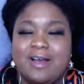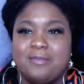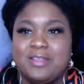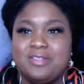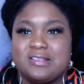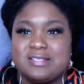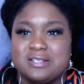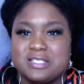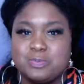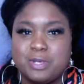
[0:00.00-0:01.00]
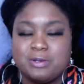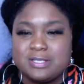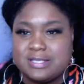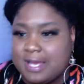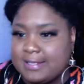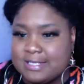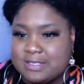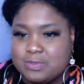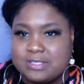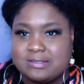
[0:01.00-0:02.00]
I mean, there's conspiracy. I
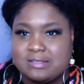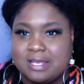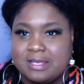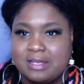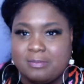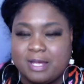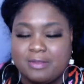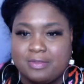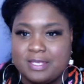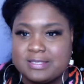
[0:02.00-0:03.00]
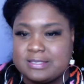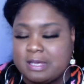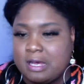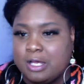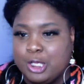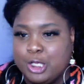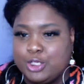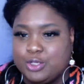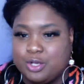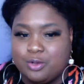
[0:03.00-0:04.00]
just was thinking about this. Uh,
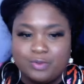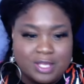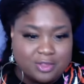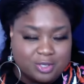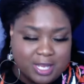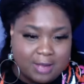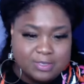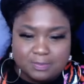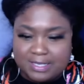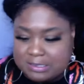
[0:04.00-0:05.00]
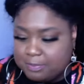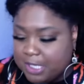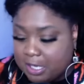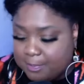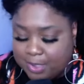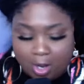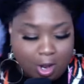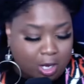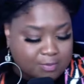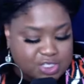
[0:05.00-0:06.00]
you know, the other day I was about to be up in
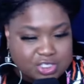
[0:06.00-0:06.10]
arms.